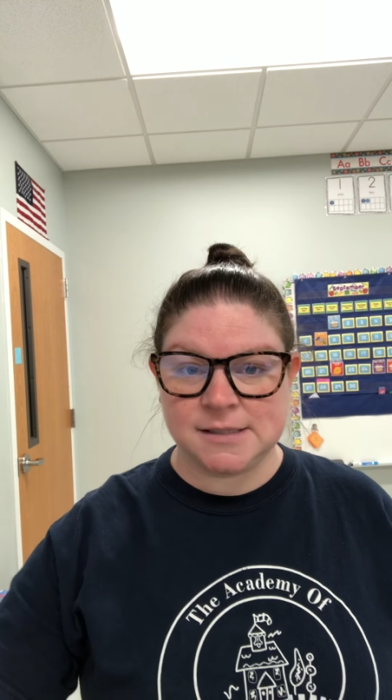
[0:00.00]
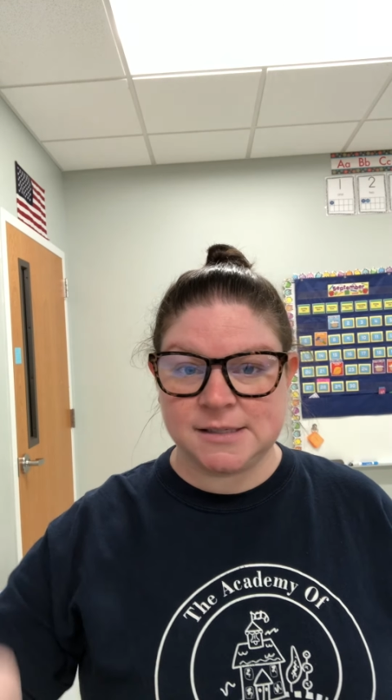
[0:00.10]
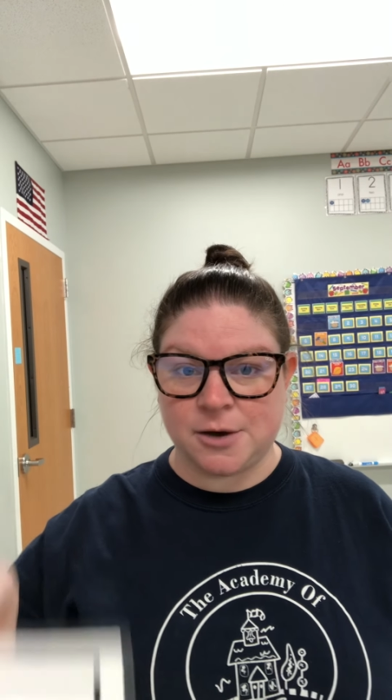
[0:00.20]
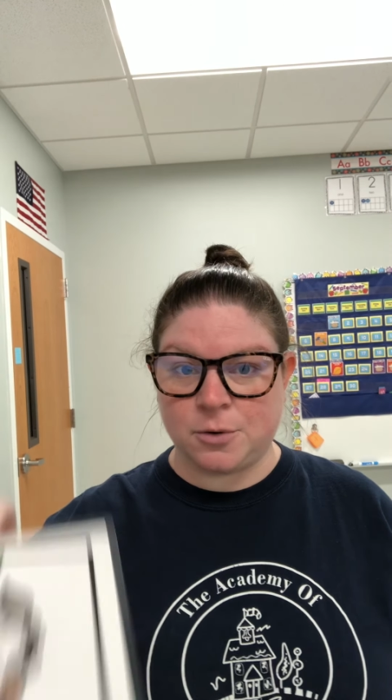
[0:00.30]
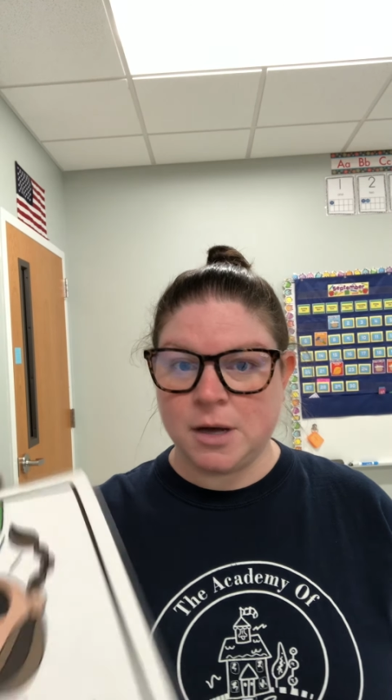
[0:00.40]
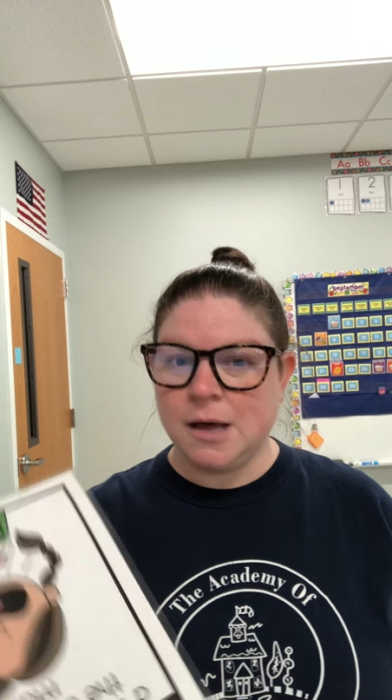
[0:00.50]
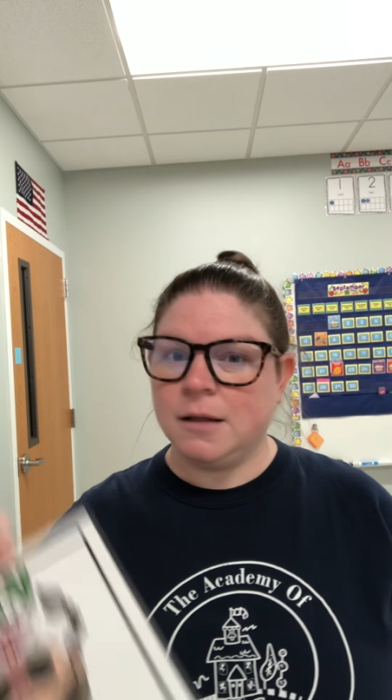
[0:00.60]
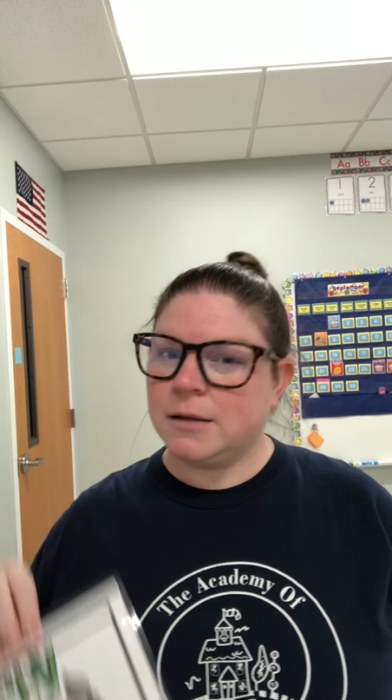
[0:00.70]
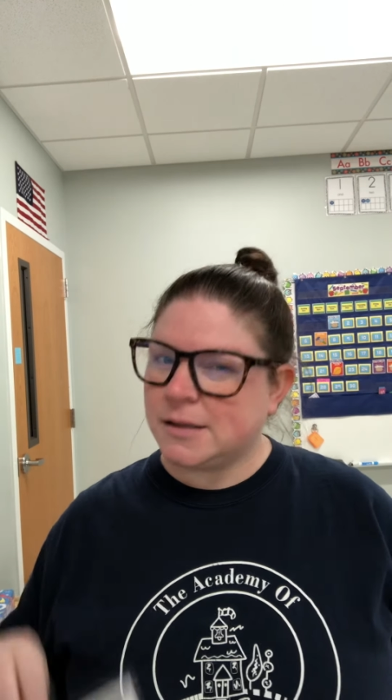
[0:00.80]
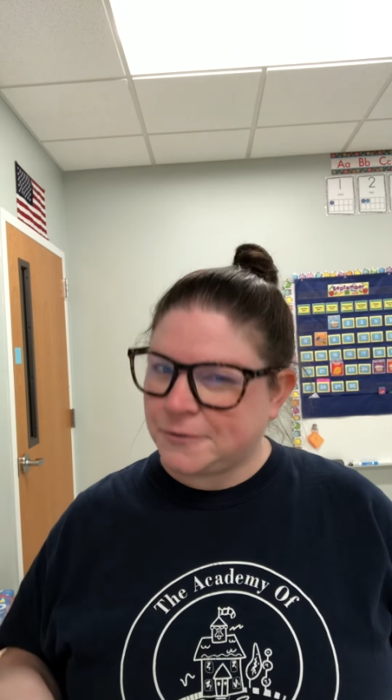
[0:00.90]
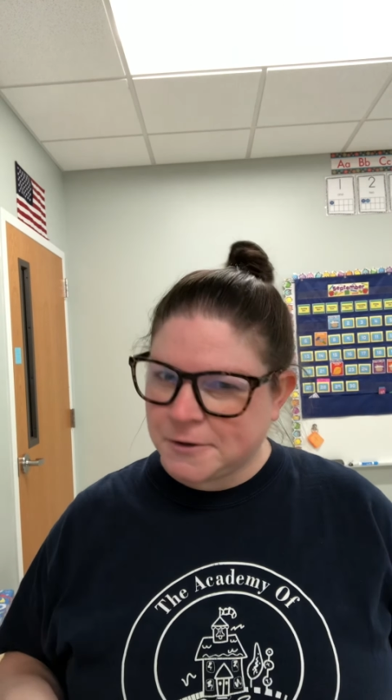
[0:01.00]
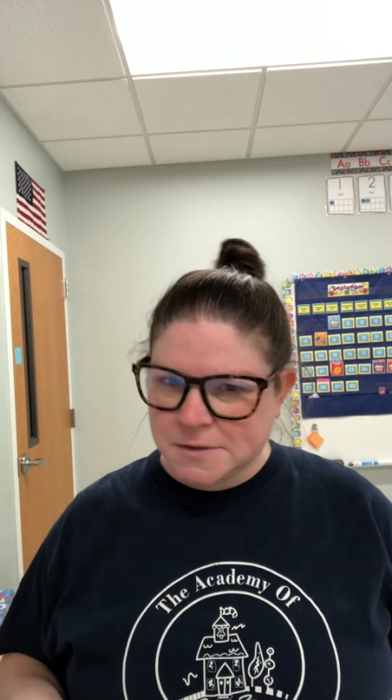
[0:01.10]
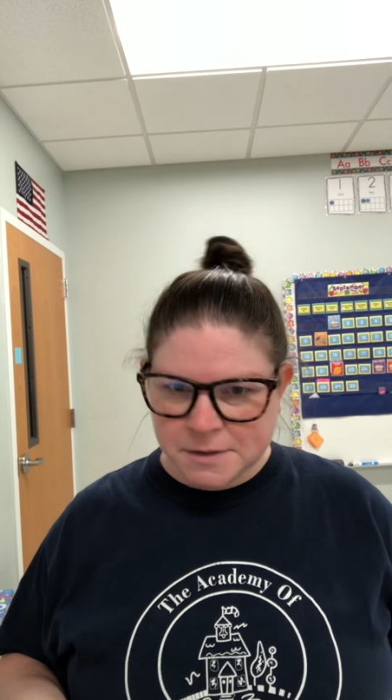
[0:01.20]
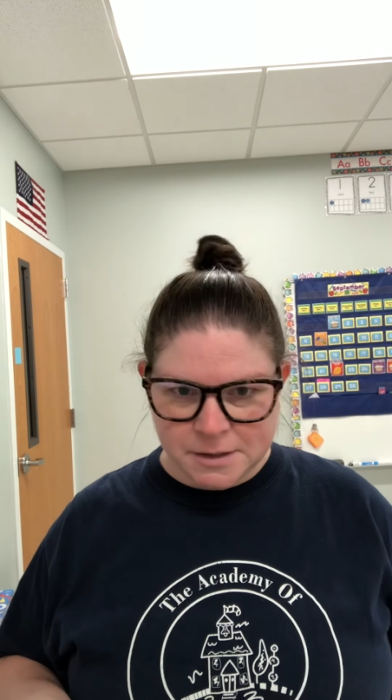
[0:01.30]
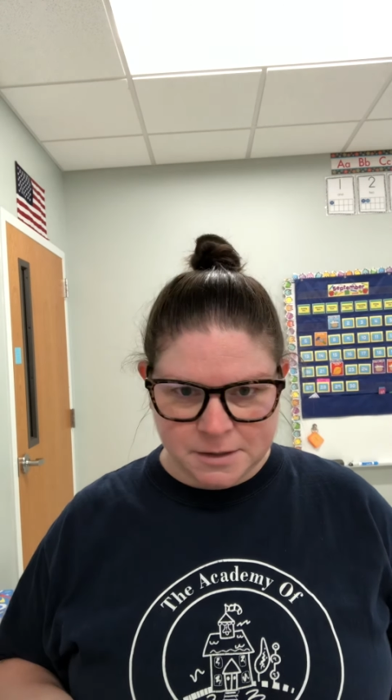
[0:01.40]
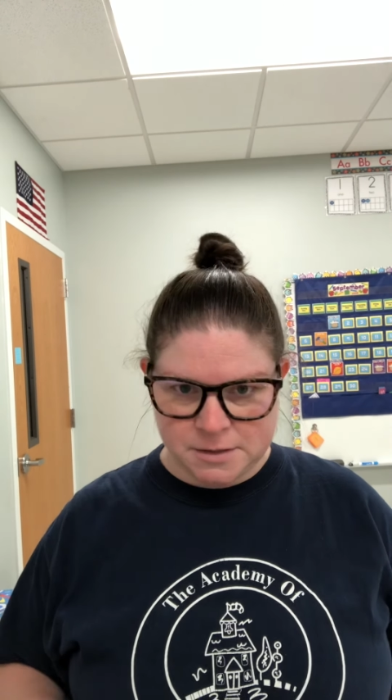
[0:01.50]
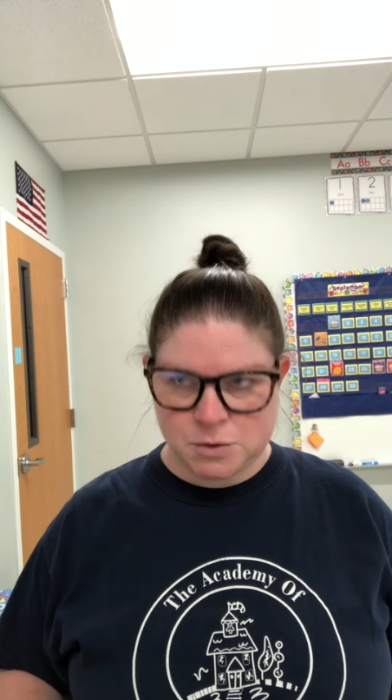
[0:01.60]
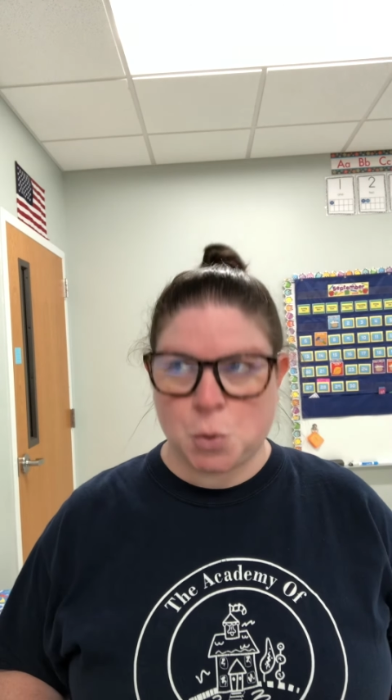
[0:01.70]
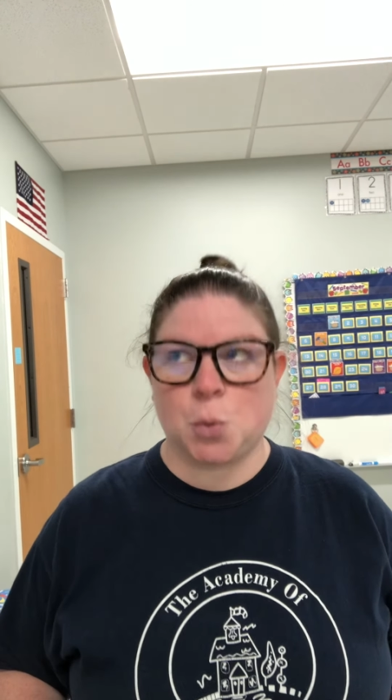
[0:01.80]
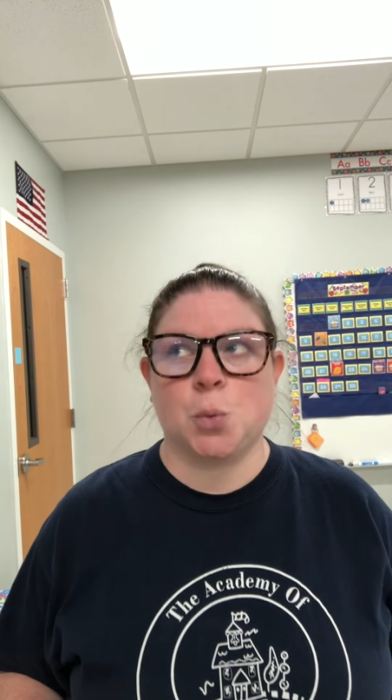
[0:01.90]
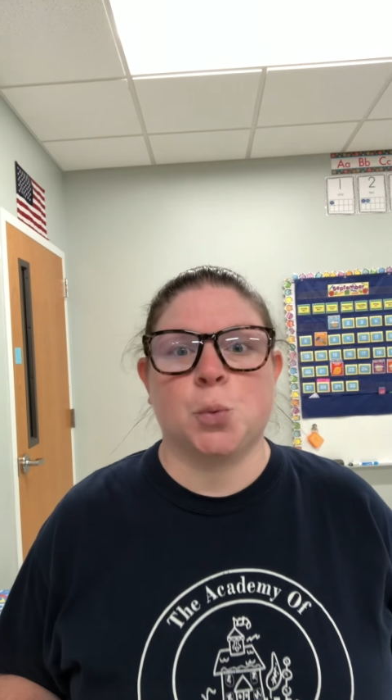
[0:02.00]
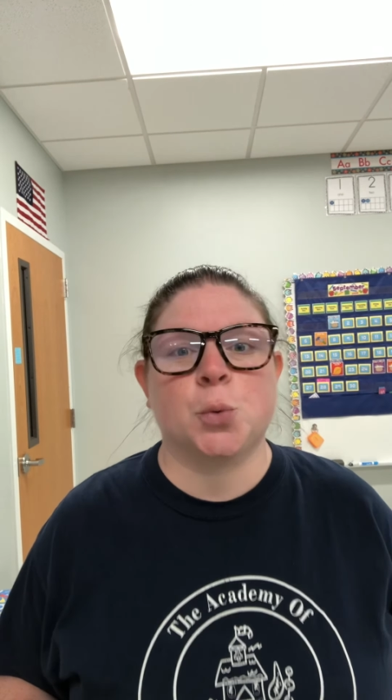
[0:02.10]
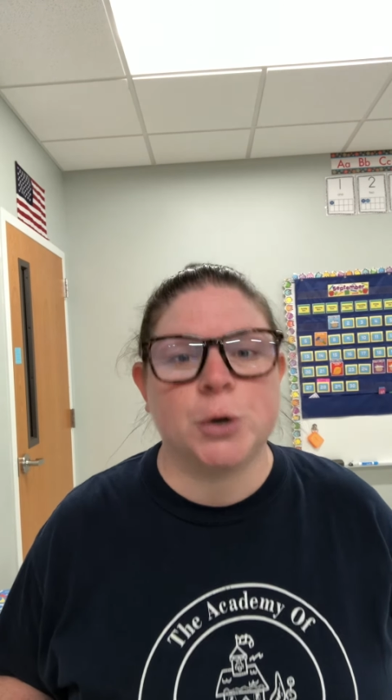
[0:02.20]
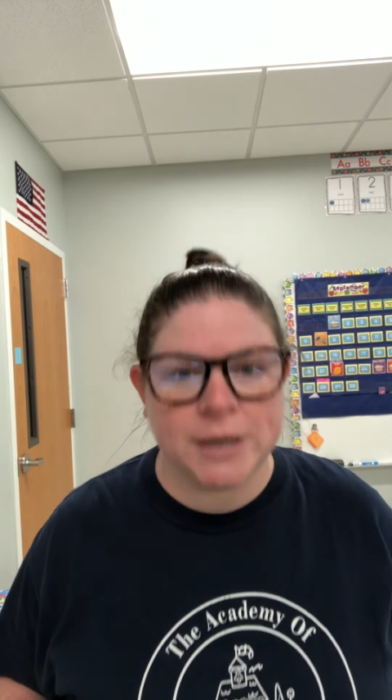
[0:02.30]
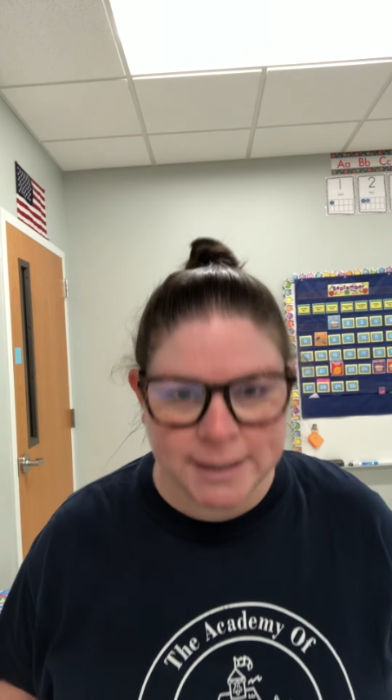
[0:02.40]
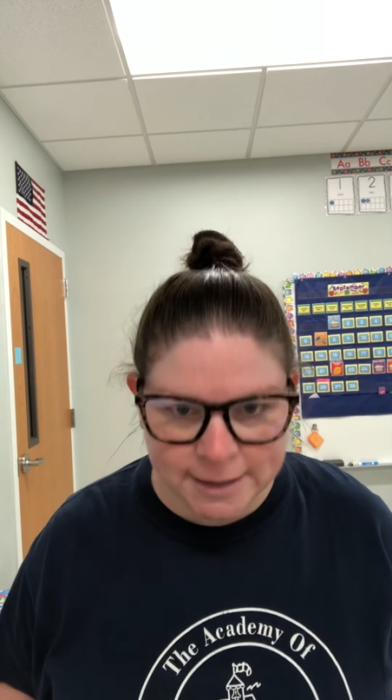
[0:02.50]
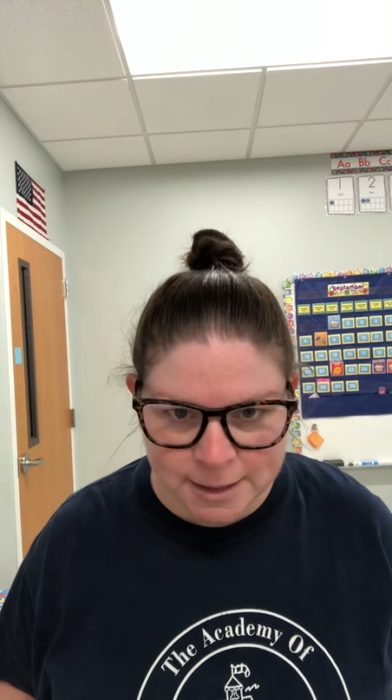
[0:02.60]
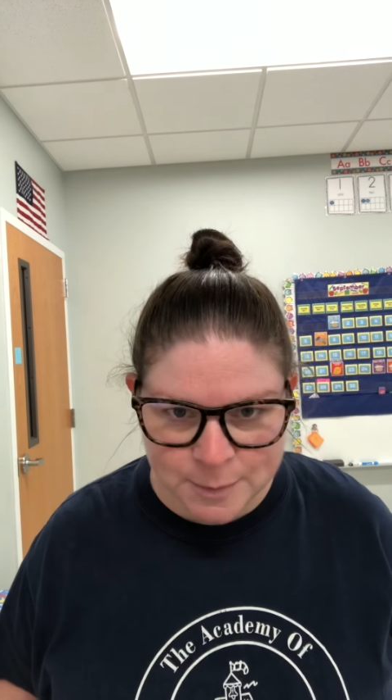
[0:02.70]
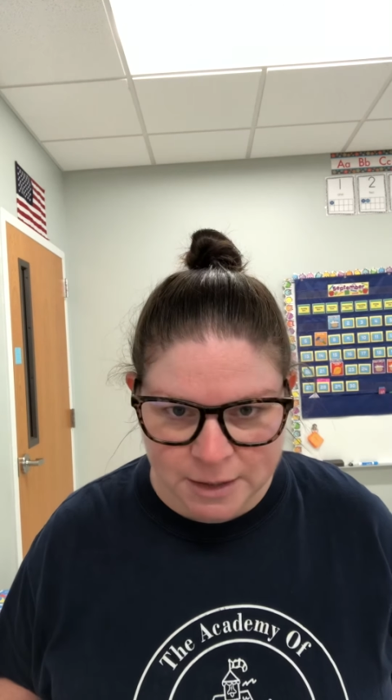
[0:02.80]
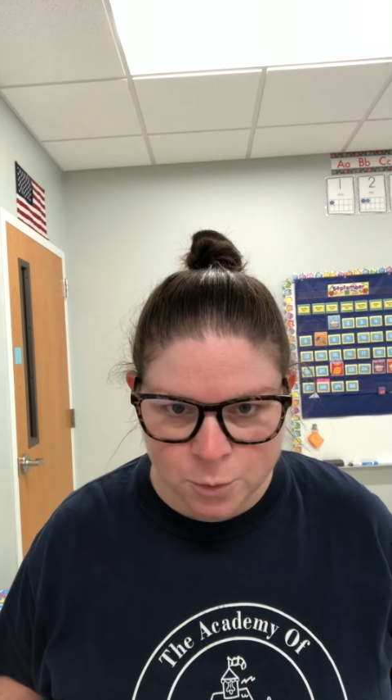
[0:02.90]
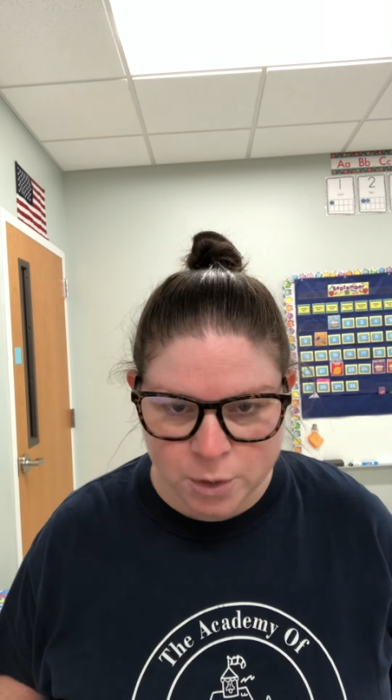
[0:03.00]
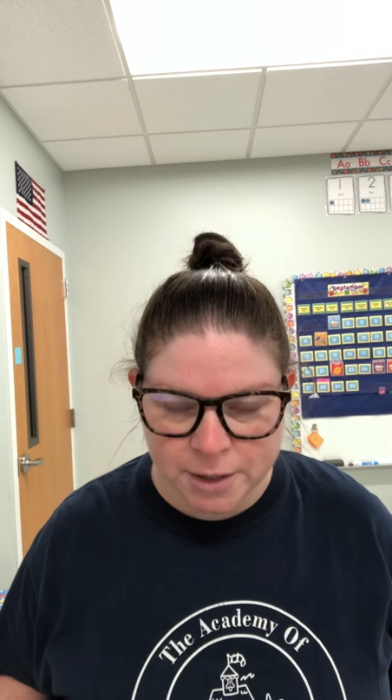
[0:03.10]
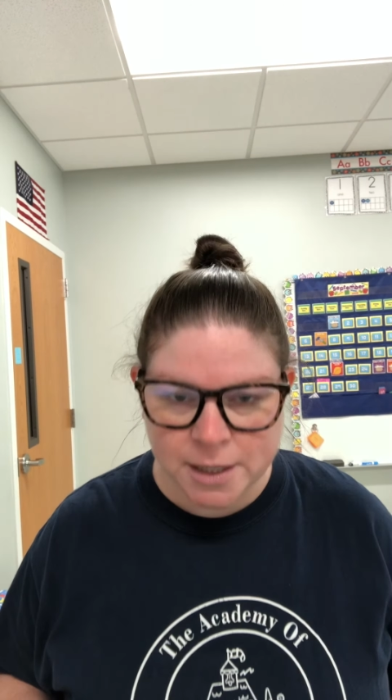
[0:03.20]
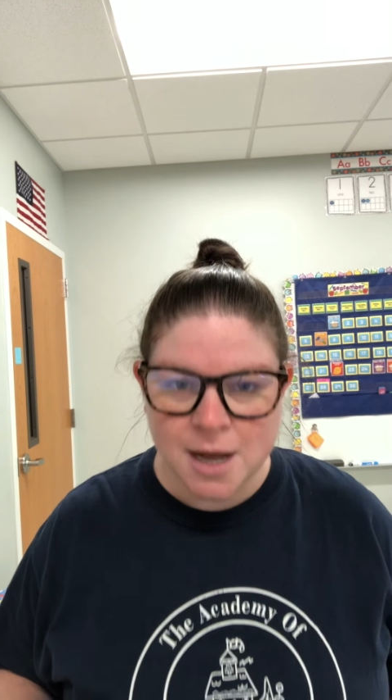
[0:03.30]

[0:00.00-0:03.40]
So let's first look at this really big word,